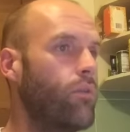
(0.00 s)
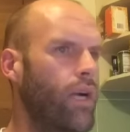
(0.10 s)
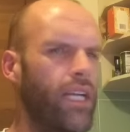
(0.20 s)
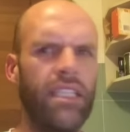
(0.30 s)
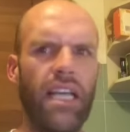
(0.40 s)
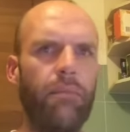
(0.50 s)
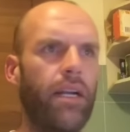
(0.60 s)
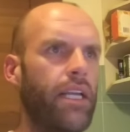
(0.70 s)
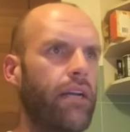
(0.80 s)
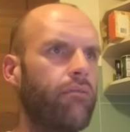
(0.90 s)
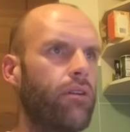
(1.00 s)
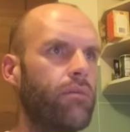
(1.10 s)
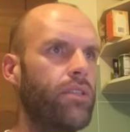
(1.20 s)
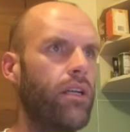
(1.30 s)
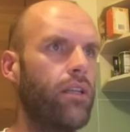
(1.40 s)
where does that money come from?
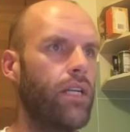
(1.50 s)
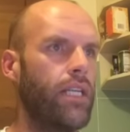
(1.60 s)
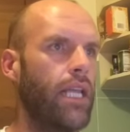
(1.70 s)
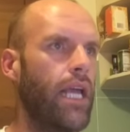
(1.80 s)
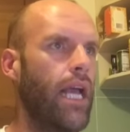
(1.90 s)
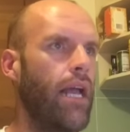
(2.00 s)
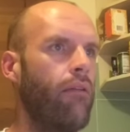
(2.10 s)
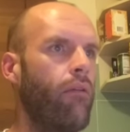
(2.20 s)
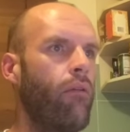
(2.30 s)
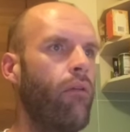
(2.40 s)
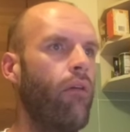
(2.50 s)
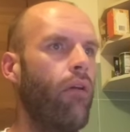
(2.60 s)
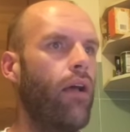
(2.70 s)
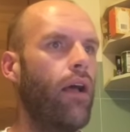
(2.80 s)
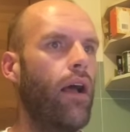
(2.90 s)
So look in there.
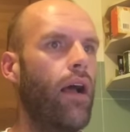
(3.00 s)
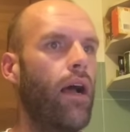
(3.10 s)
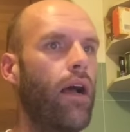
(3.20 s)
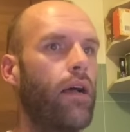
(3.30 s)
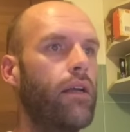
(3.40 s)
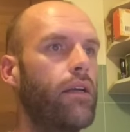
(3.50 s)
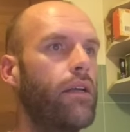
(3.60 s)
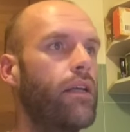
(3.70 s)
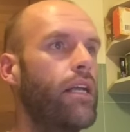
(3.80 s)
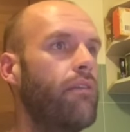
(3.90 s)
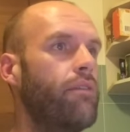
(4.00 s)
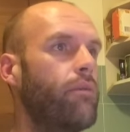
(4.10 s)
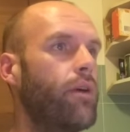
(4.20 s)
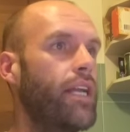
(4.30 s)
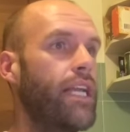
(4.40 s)
Uh, if
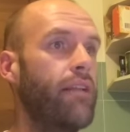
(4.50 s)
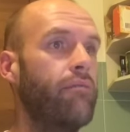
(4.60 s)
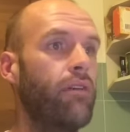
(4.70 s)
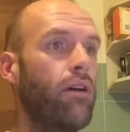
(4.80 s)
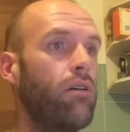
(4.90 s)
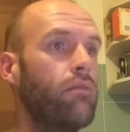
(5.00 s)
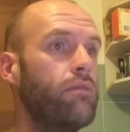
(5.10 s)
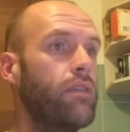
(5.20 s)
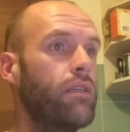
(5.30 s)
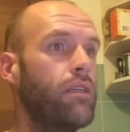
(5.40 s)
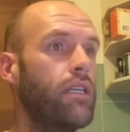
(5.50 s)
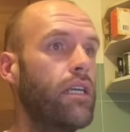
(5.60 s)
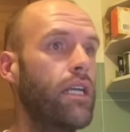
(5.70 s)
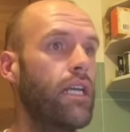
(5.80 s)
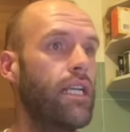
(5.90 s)
you want to get involved
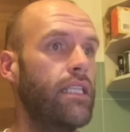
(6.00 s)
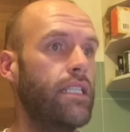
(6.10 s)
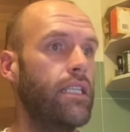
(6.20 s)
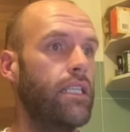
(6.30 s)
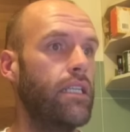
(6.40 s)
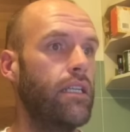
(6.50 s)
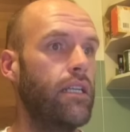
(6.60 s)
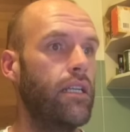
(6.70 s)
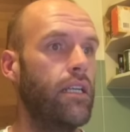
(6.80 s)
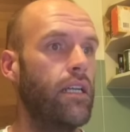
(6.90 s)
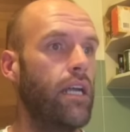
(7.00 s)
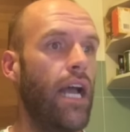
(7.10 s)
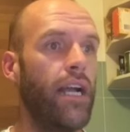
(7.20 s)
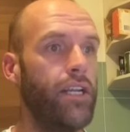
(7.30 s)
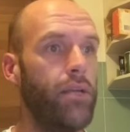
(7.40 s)
as a
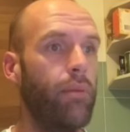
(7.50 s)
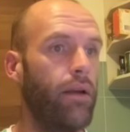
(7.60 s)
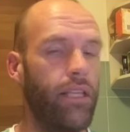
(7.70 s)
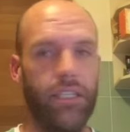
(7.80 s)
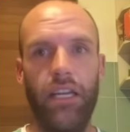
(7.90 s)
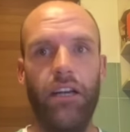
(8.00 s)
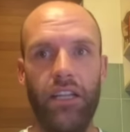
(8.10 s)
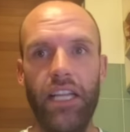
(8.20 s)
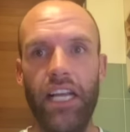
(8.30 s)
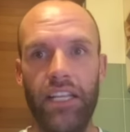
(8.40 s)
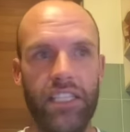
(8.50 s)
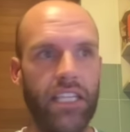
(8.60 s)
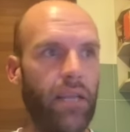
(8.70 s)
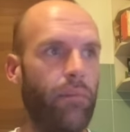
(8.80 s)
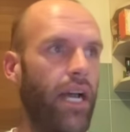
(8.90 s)
how can you put this out? Now there's
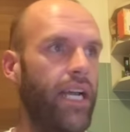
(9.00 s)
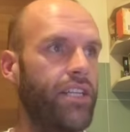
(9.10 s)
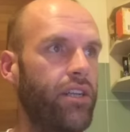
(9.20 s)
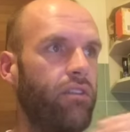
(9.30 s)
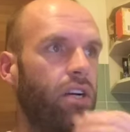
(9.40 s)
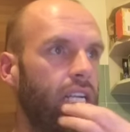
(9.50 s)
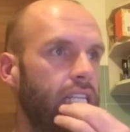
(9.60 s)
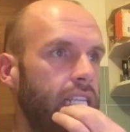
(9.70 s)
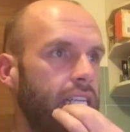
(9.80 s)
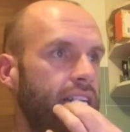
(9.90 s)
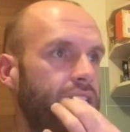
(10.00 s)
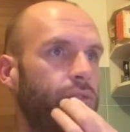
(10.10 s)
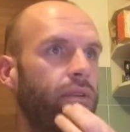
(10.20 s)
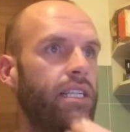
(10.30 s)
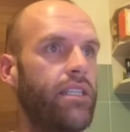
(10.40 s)
another page. I've gone into the
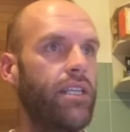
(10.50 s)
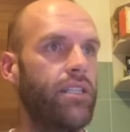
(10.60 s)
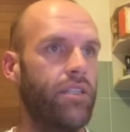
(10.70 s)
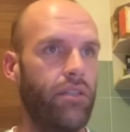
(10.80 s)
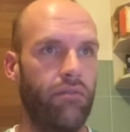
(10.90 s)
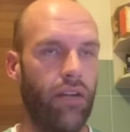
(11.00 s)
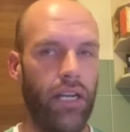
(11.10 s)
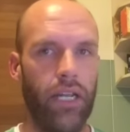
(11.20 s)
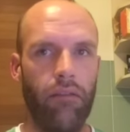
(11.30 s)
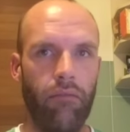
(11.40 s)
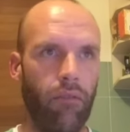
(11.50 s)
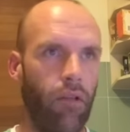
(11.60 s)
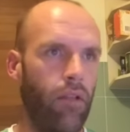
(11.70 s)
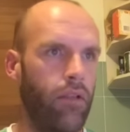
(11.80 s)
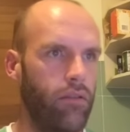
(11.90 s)
National Research Funding
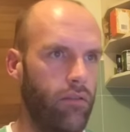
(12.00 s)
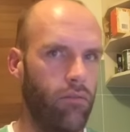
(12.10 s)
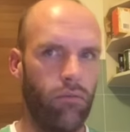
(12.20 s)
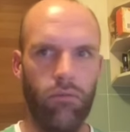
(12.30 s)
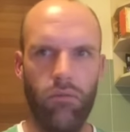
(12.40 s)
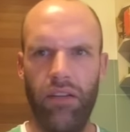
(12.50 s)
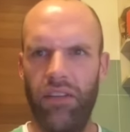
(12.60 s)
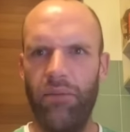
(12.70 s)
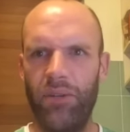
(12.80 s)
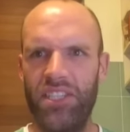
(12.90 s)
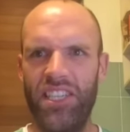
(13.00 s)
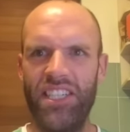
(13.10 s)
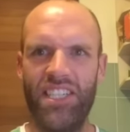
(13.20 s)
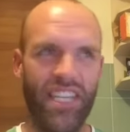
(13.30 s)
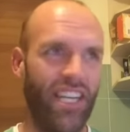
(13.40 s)
whatever that was that I
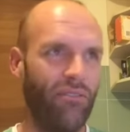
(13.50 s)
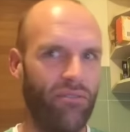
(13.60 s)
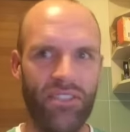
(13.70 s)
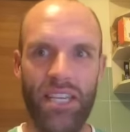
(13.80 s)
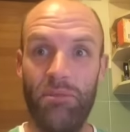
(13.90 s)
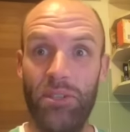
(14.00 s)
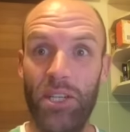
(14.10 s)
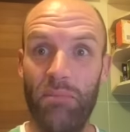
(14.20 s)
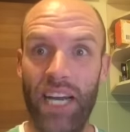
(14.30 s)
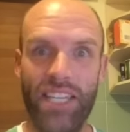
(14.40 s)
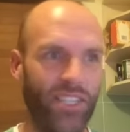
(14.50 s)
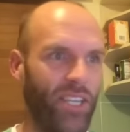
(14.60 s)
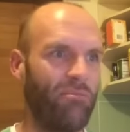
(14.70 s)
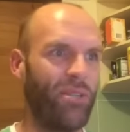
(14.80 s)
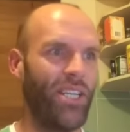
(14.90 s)
just said. I've skipped to a new page on the
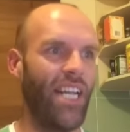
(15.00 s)
computer